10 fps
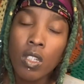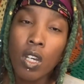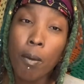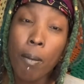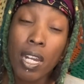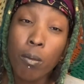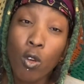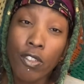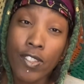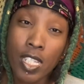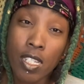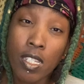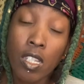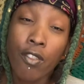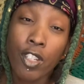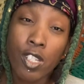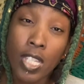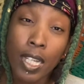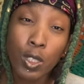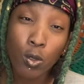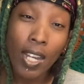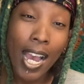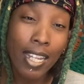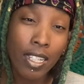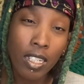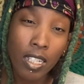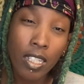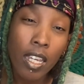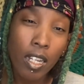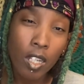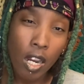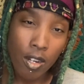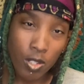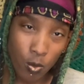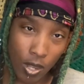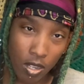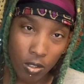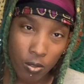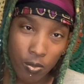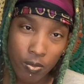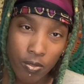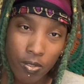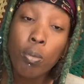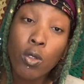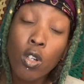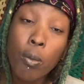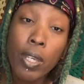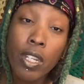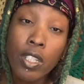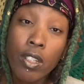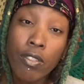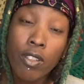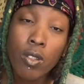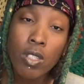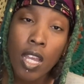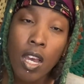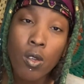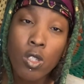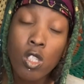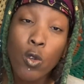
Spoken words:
A metamorphosis of your sexual identity can occur as well. Pluto being in your first house, new